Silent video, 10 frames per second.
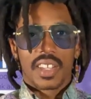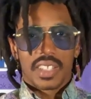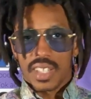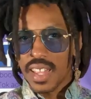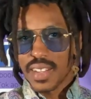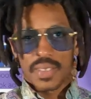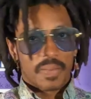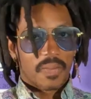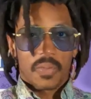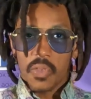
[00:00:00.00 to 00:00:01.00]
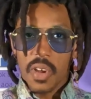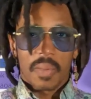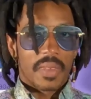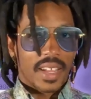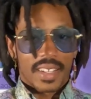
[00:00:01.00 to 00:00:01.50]
It looks like
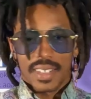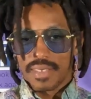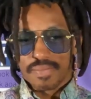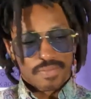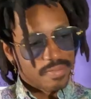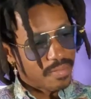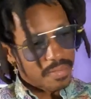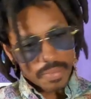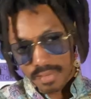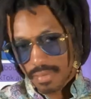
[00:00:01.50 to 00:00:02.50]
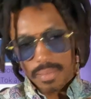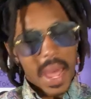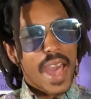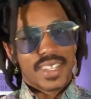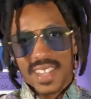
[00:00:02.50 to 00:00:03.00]
from like
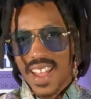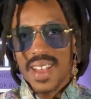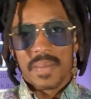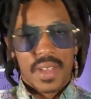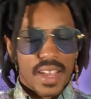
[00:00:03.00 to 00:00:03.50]
past time.